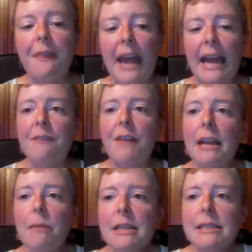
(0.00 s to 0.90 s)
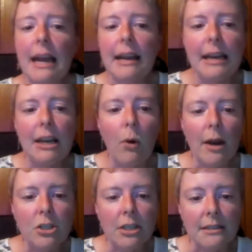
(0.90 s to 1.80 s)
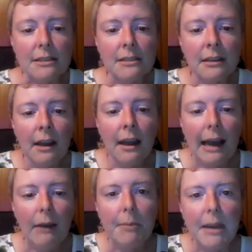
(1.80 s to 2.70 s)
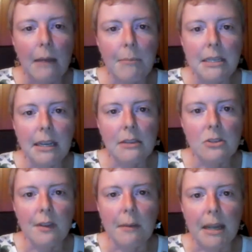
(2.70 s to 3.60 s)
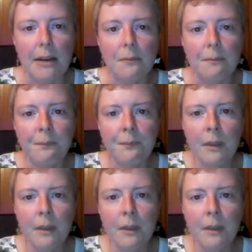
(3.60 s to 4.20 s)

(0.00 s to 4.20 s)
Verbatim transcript: with that, if anybody's got any questions, I would be happy to answer them now.